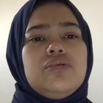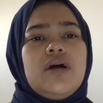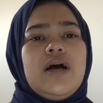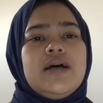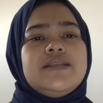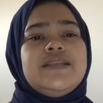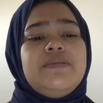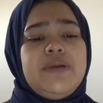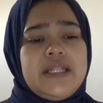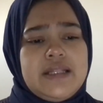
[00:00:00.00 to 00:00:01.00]

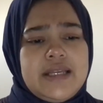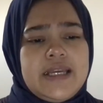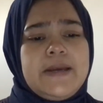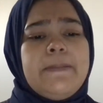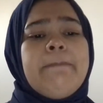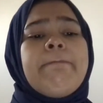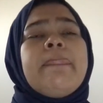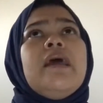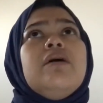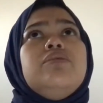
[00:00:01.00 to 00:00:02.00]
CBT,
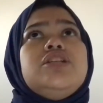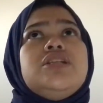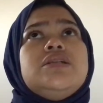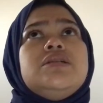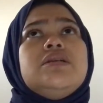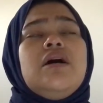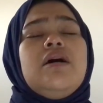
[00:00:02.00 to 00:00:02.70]
which is